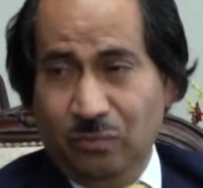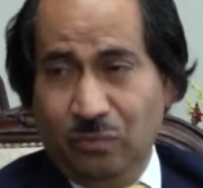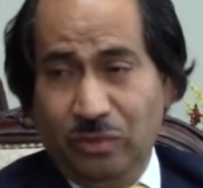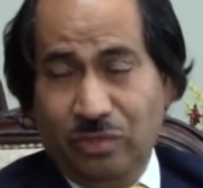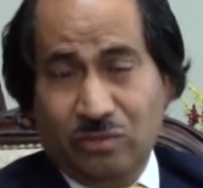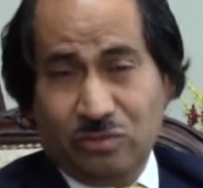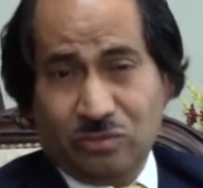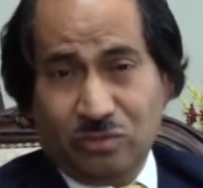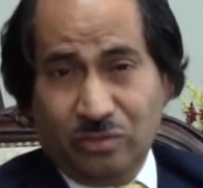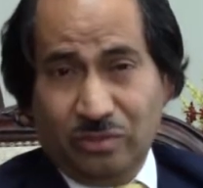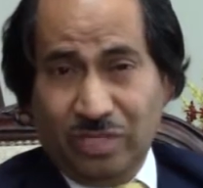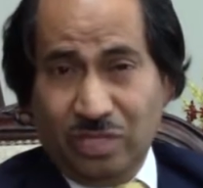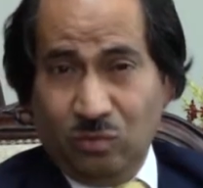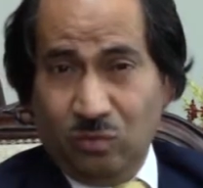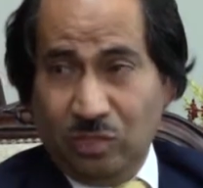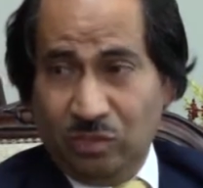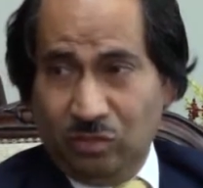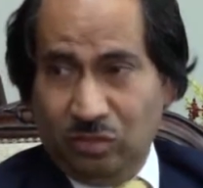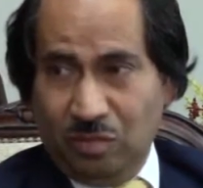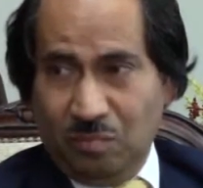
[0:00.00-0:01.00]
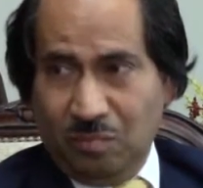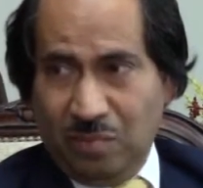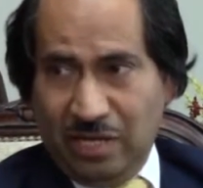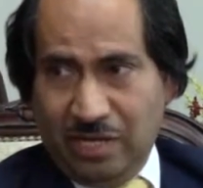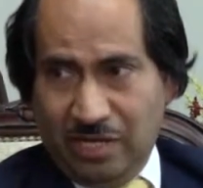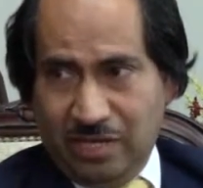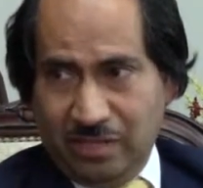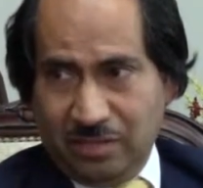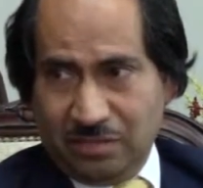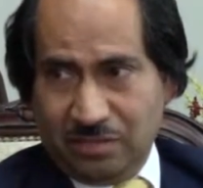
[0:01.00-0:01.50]
If we disconnect one of the
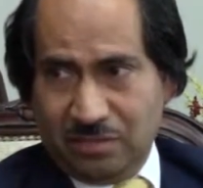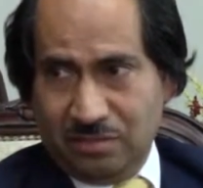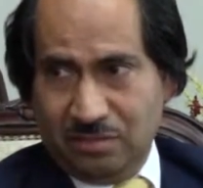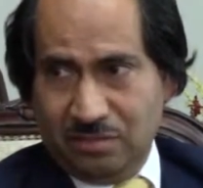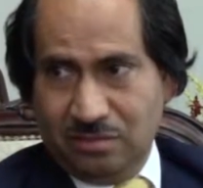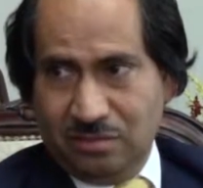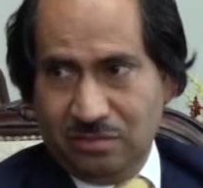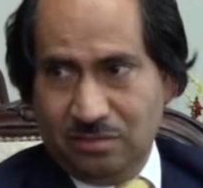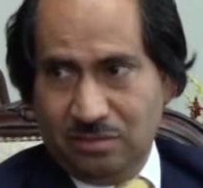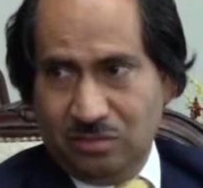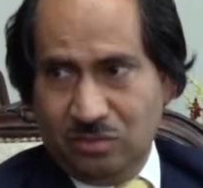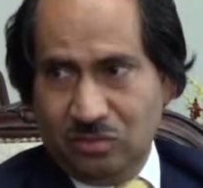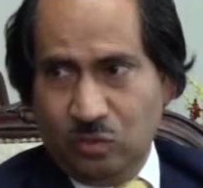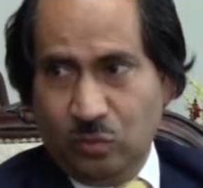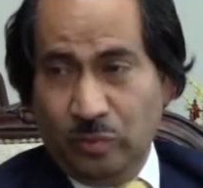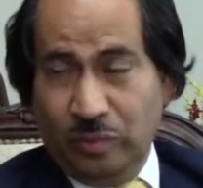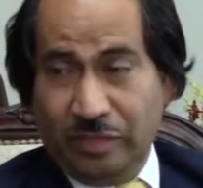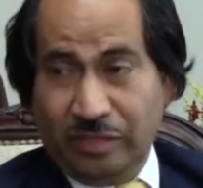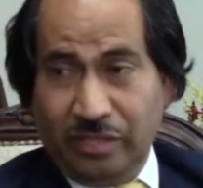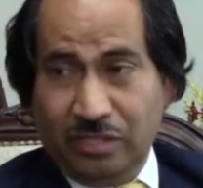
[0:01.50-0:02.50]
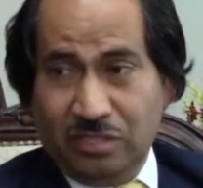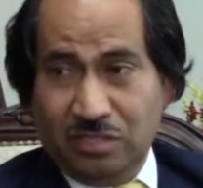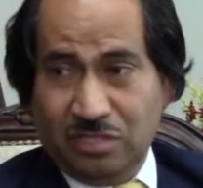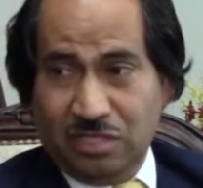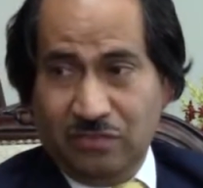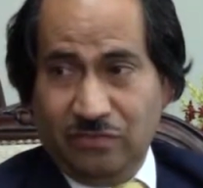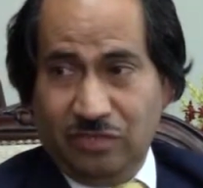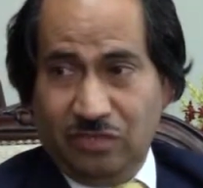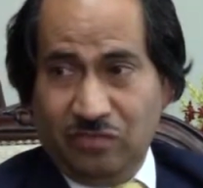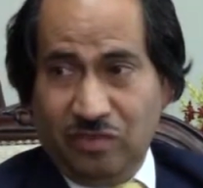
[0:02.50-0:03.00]
plugs, they will run in
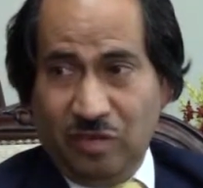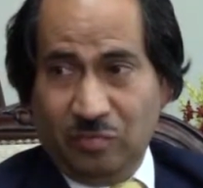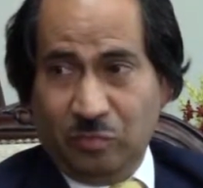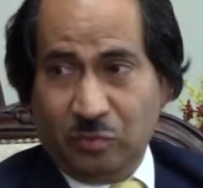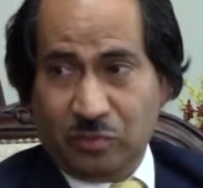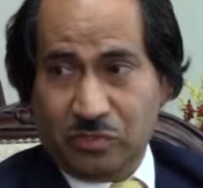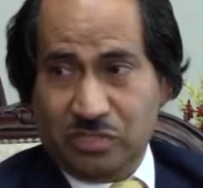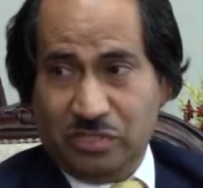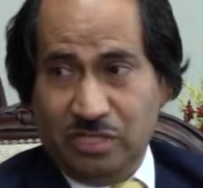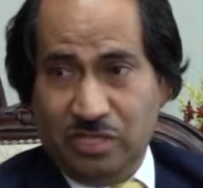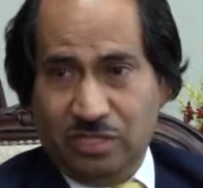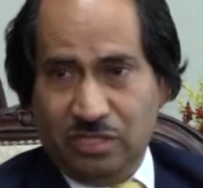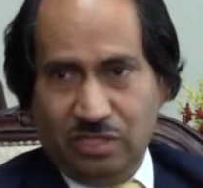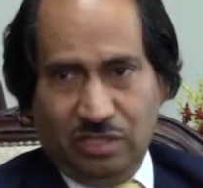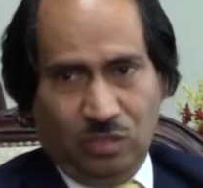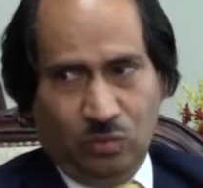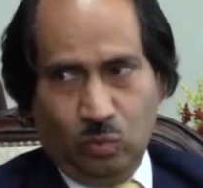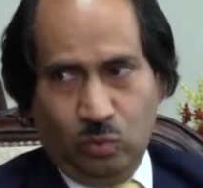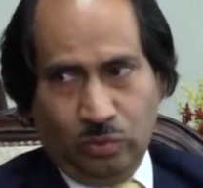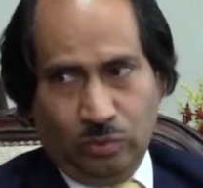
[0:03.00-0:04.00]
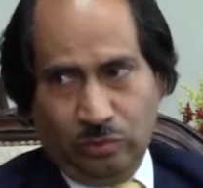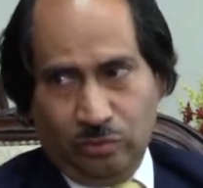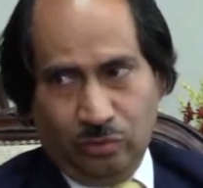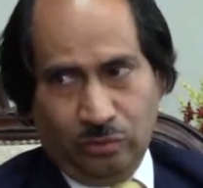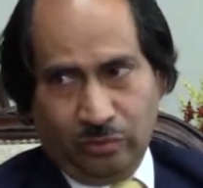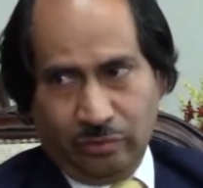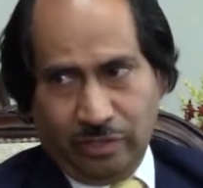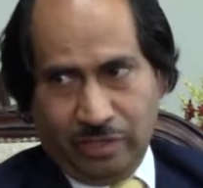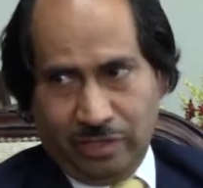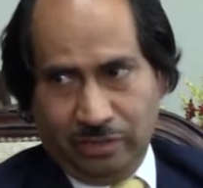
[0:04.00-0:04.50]
75% and it will
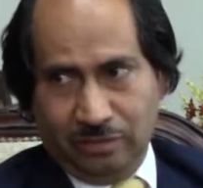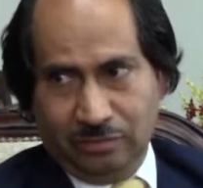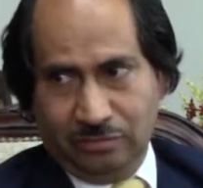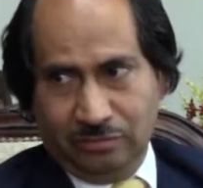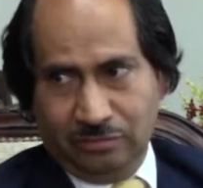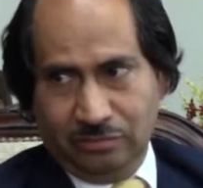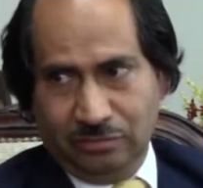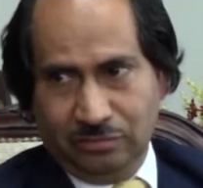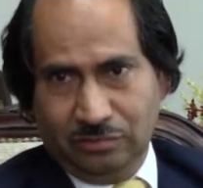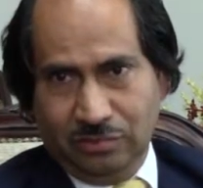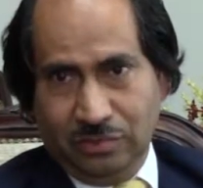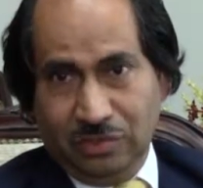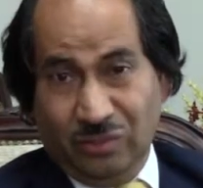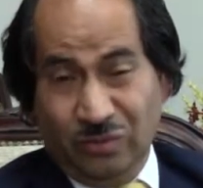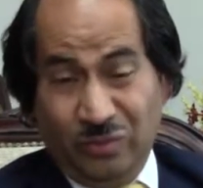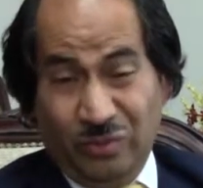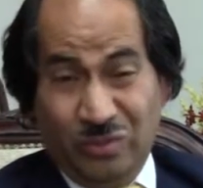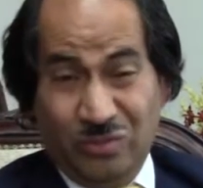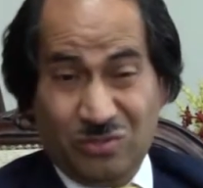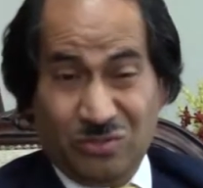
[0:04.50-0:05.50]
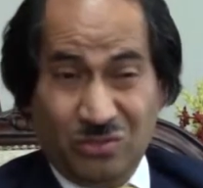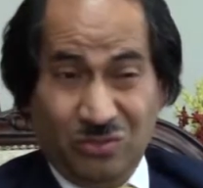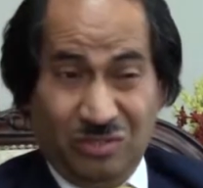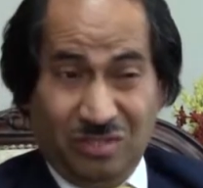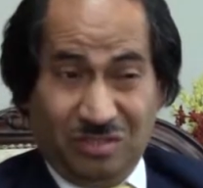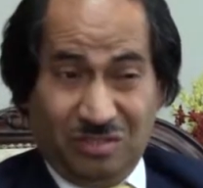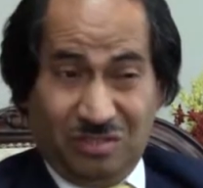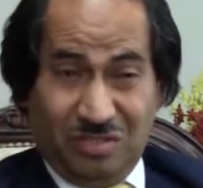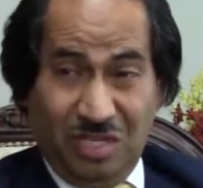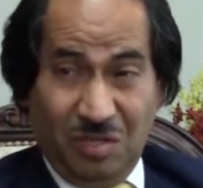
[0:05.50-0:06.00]
not run. We
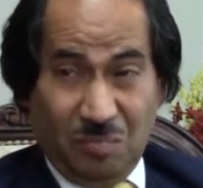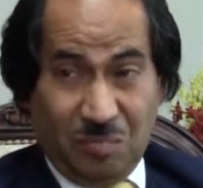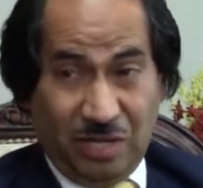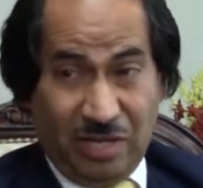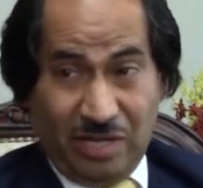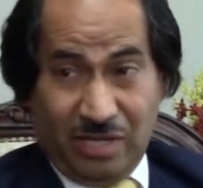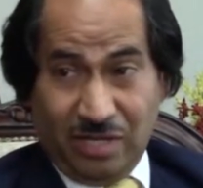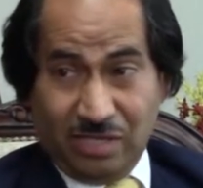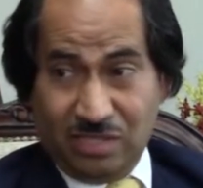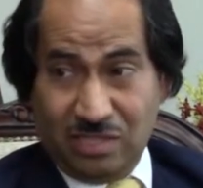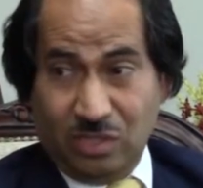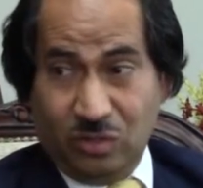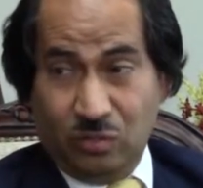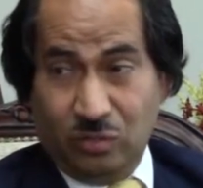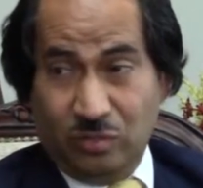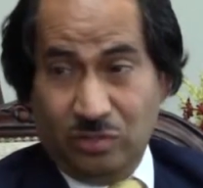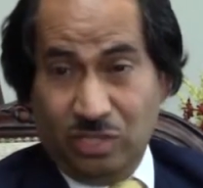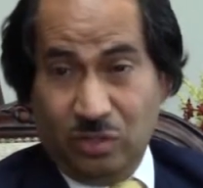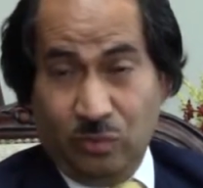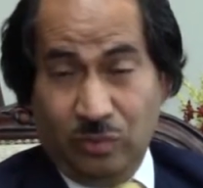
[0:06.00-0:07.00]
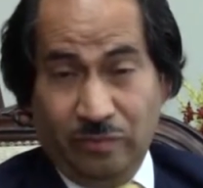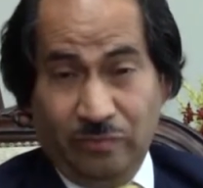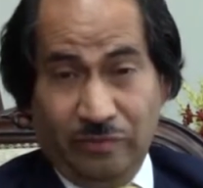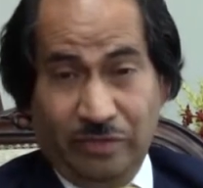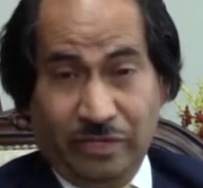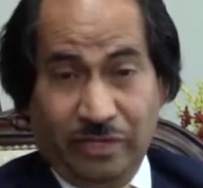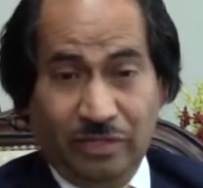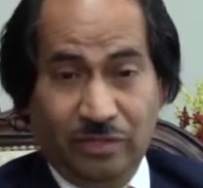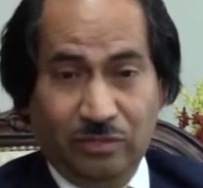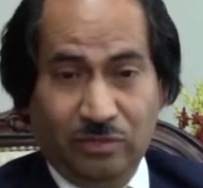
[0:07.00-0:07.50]
disconnect 3 plugs, they will
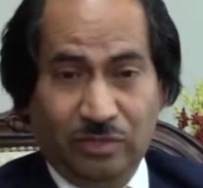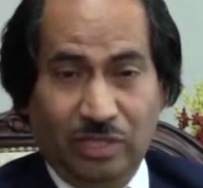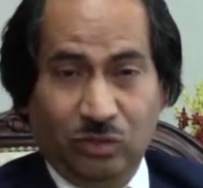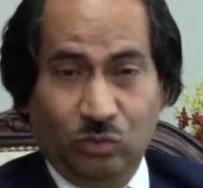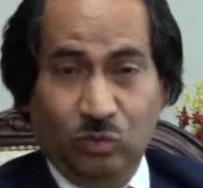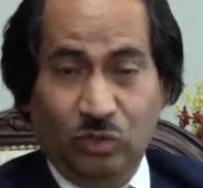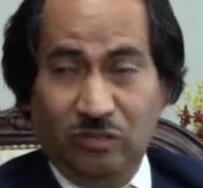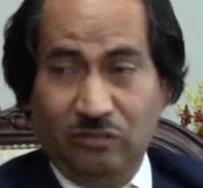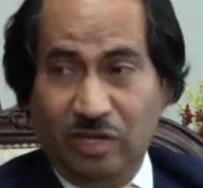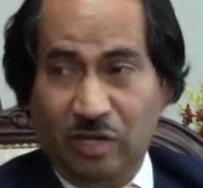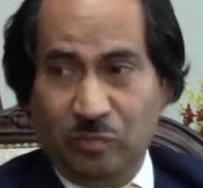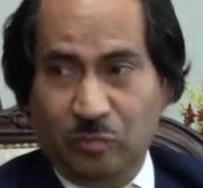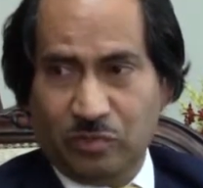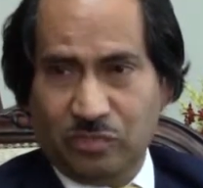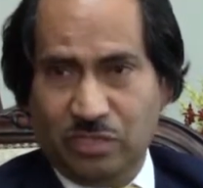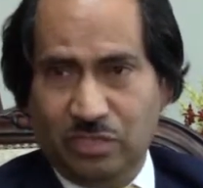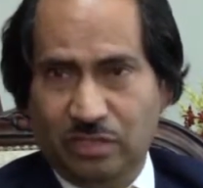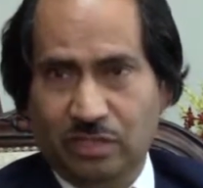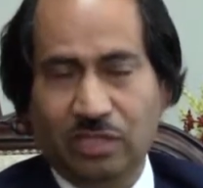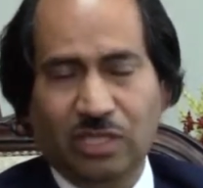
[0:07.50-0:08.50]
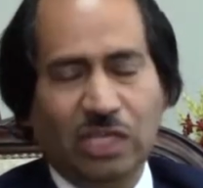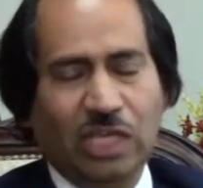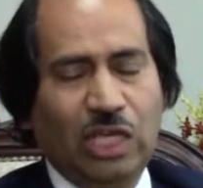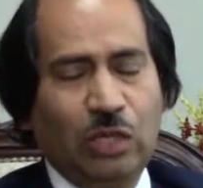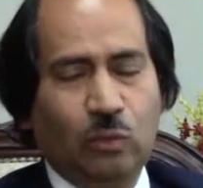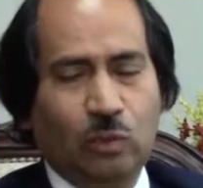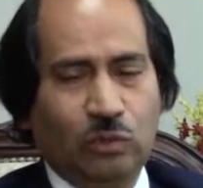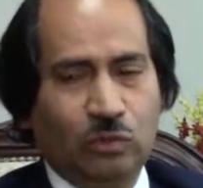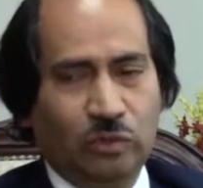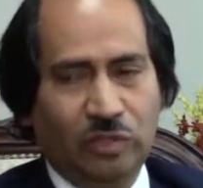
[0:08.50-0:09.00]
be running on a 25%.
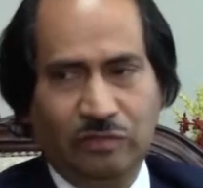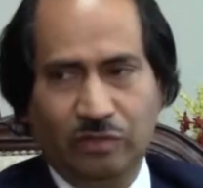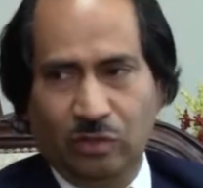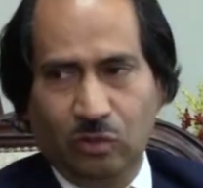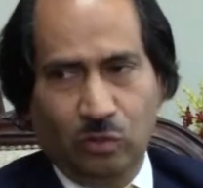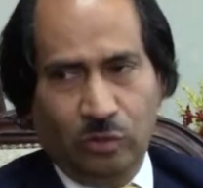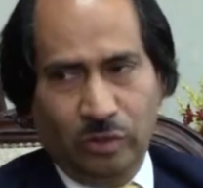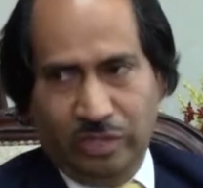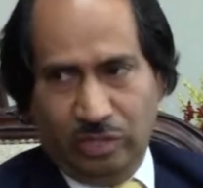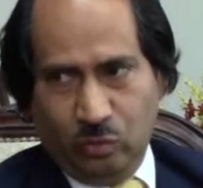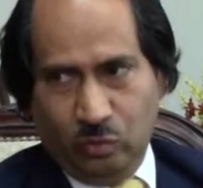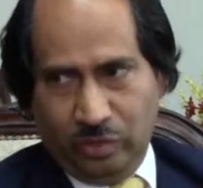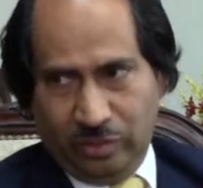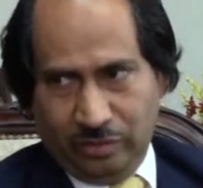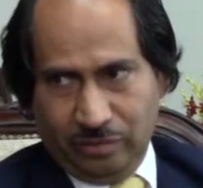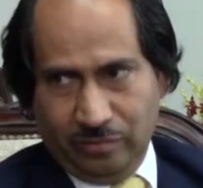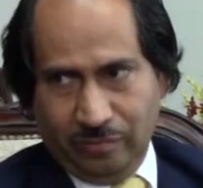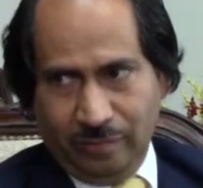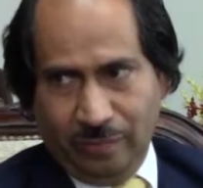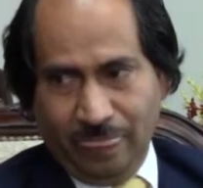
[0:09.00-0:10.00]
it would not even go anywhere.